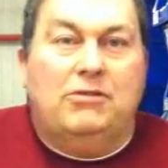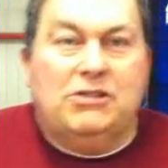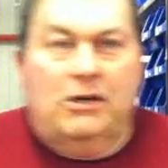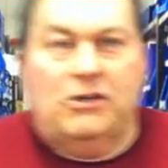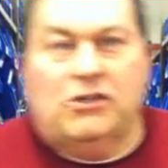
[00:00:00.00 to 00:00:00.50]

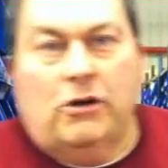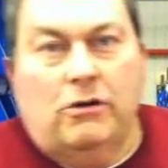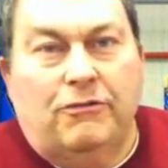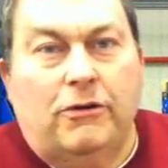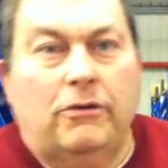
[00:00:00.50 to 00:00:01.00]
I'm just going to show
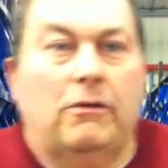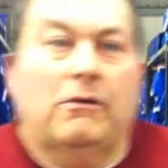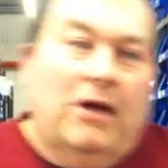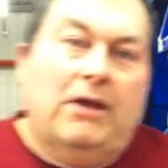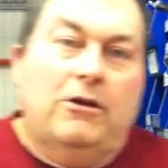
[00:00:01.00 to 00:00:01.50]
you a
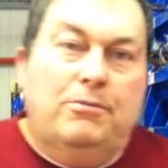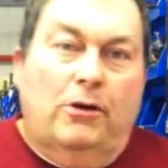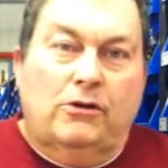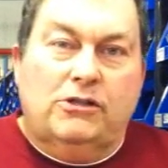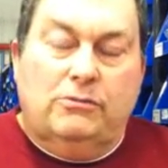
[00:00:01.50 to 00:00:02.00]
few great new
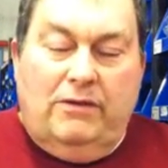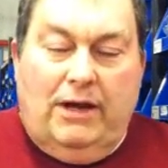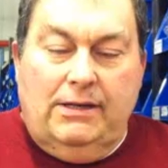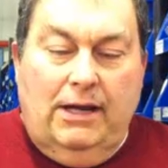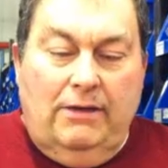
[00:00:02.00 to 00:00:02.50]
products that we've had